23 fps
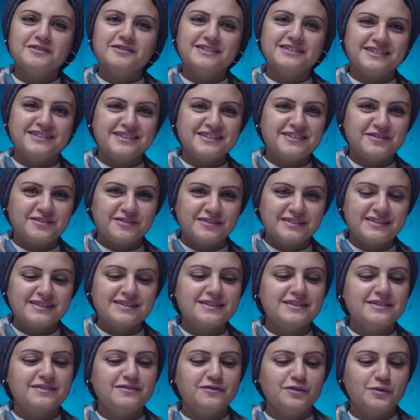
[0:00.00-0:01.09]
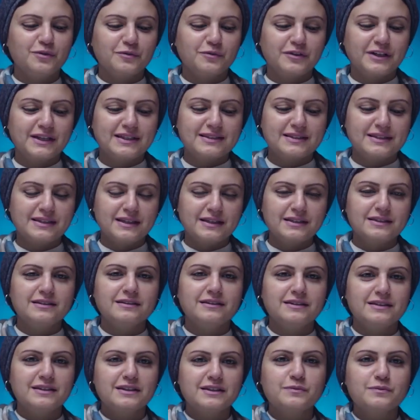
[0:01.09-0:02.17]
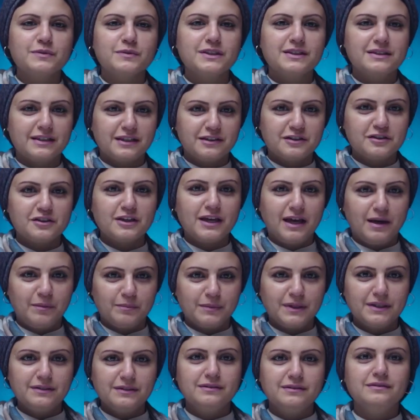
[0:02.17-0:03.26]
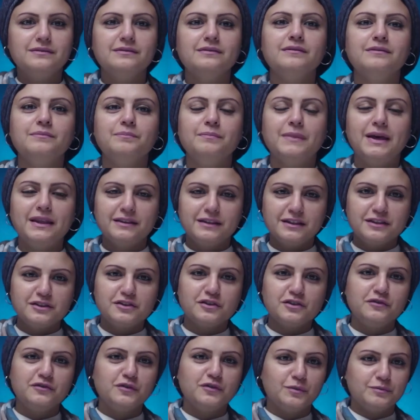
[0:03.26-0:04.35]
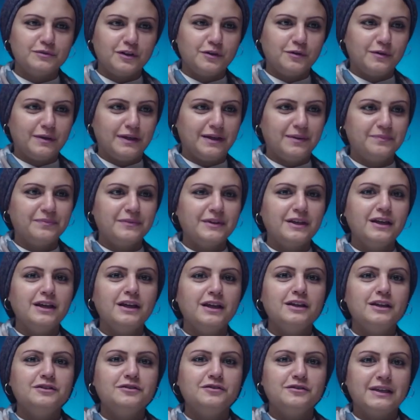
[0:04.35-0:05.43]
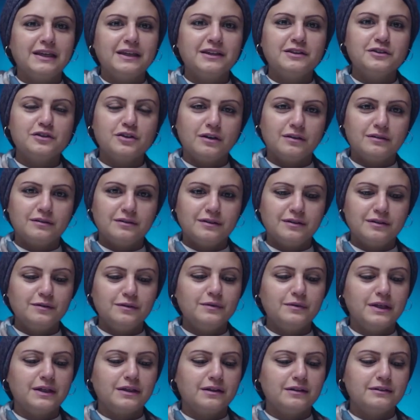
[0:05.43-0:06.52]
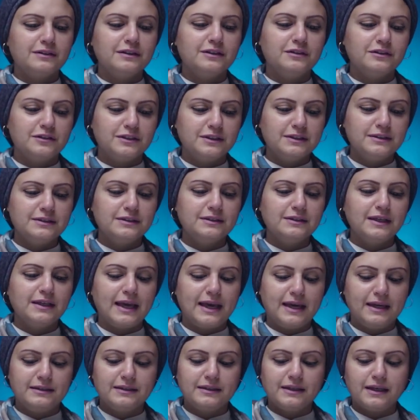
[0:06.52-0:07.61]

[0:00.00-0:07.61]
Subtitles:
dear students from grade 6, this is Mrs. Angie Ahmed, math teacher from Taqwa. Today inshallah we are going to learn adding